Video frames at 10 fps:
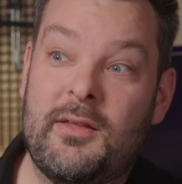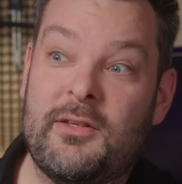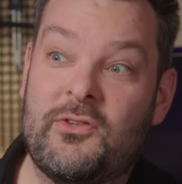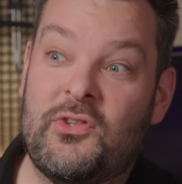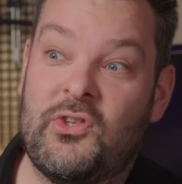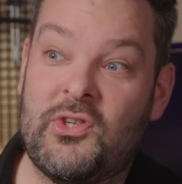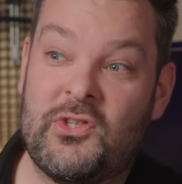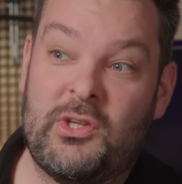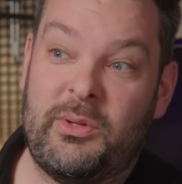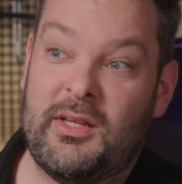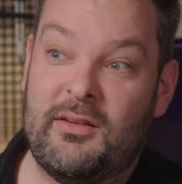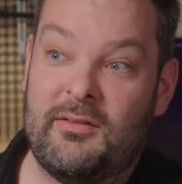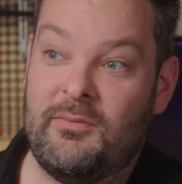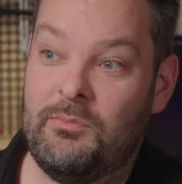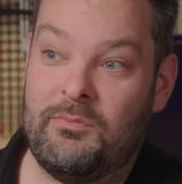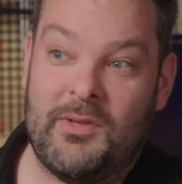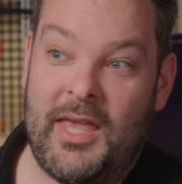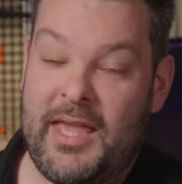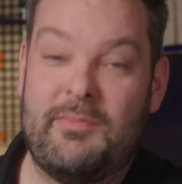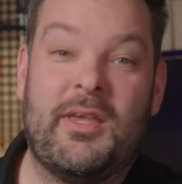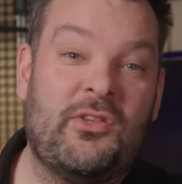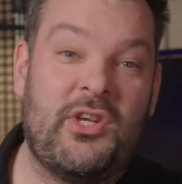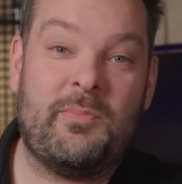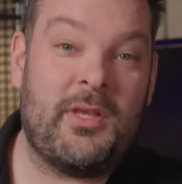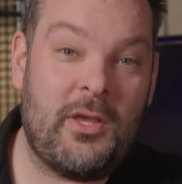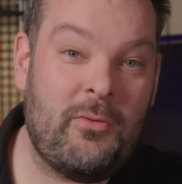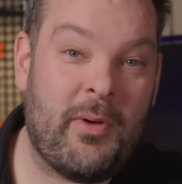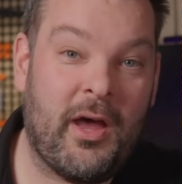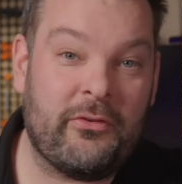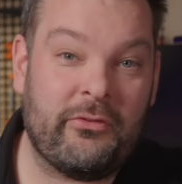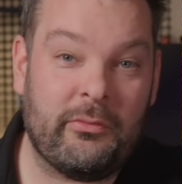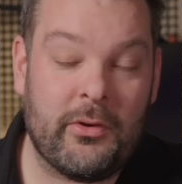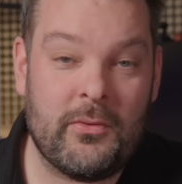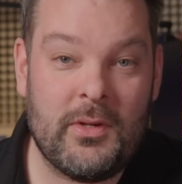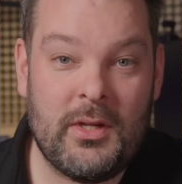that's just doing gaming GPU pass-through,